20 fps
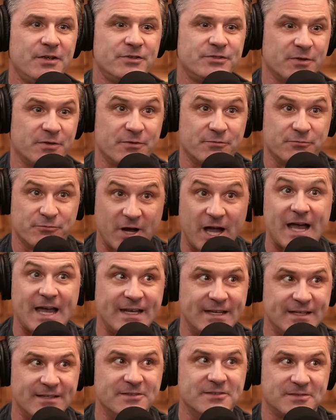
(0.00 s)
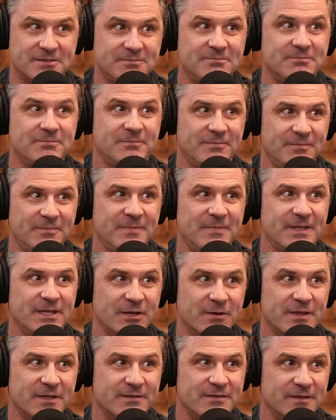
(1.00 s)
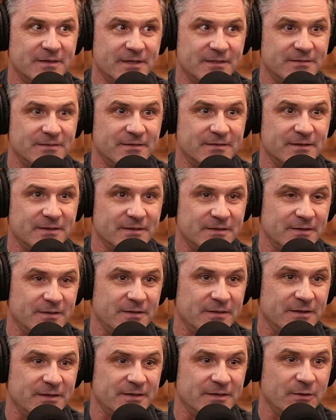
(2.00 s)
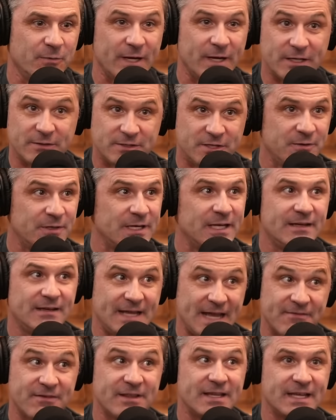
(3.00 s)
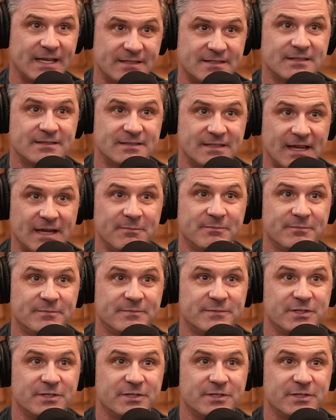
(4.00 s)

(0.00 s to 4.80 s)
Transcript: So the ride is, you know, the the the way you tune it, everything is the same.